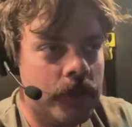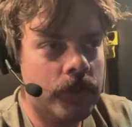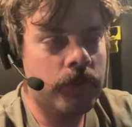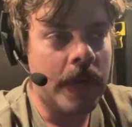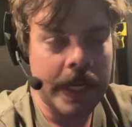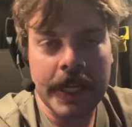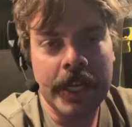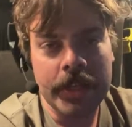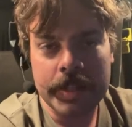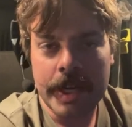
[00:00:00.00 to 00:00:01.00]
trying to get
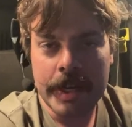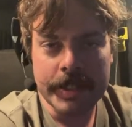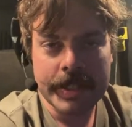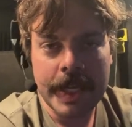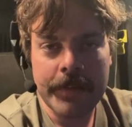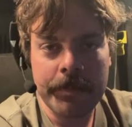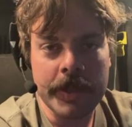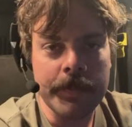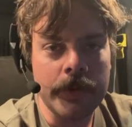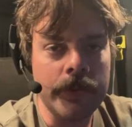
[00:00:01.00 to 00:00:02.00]
out there and save
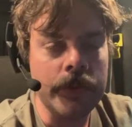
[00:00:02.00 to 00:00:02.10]
people,